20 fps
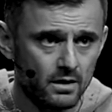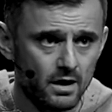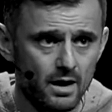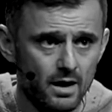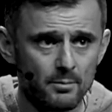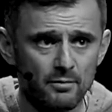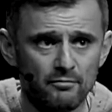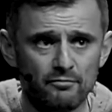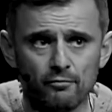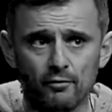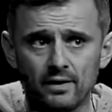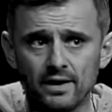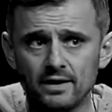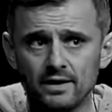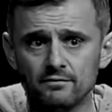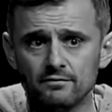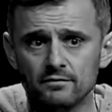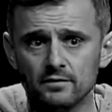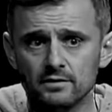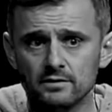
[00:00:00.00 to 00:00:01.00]
I'm afraid
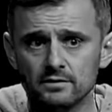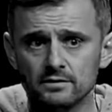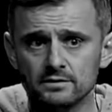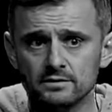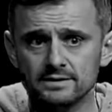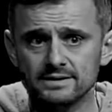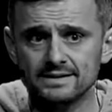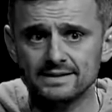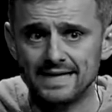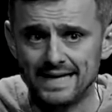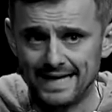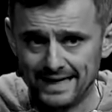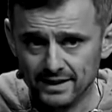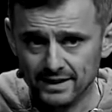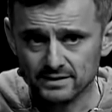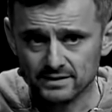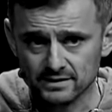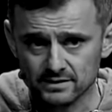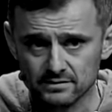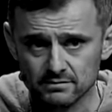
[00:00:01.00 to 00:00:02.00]
of
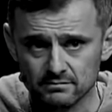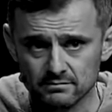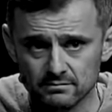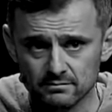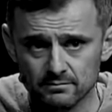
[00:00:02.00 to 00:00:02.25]
snakes.